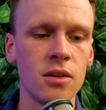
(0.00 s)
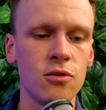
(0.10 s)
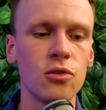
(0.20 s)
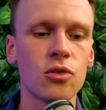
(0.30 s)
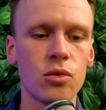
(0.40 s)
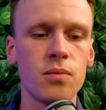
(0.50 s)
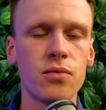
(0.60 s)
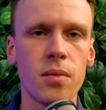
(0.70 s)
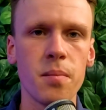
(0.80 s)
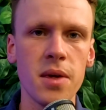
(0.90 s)
does come
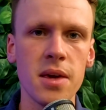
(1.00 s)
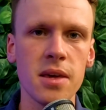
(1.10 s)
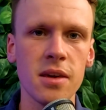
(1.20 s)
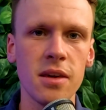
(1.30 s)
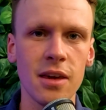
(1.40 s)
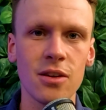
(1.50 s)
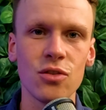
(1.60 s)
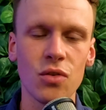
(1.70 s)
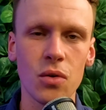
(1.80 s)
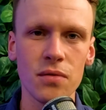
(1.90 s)
from being in
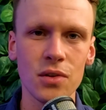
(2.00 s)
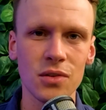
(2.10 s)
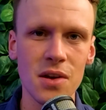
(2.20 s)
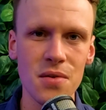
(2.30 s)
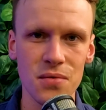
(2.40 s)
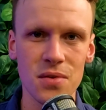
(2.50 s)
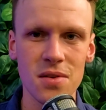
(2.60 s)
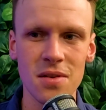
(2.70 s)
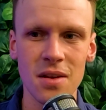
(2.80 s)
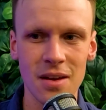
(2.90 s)
control of yourself and